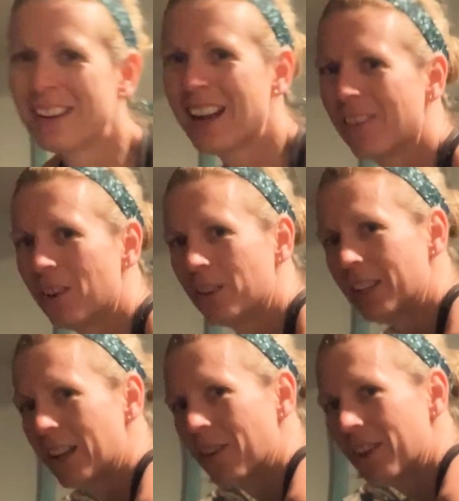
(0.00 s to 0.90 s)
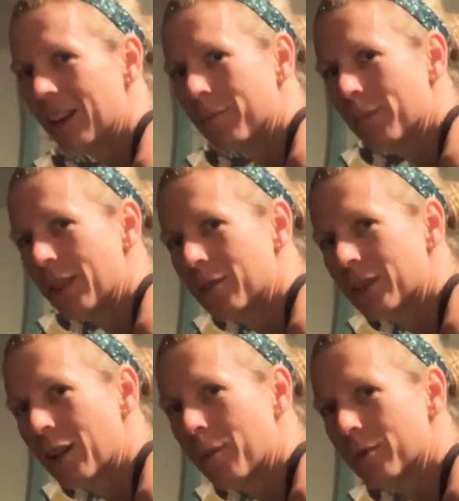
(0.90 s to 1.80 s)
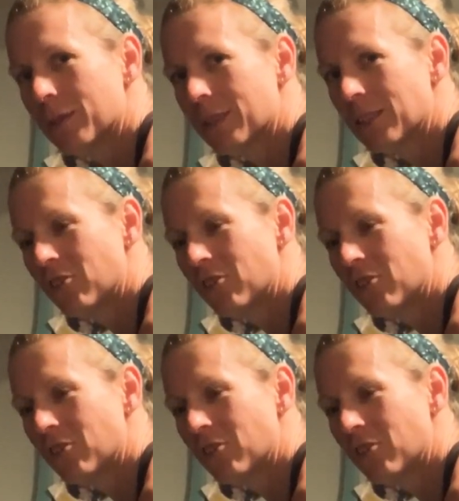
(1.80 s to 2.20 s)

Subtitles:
Now we're holding here. I'm going to bend those elbows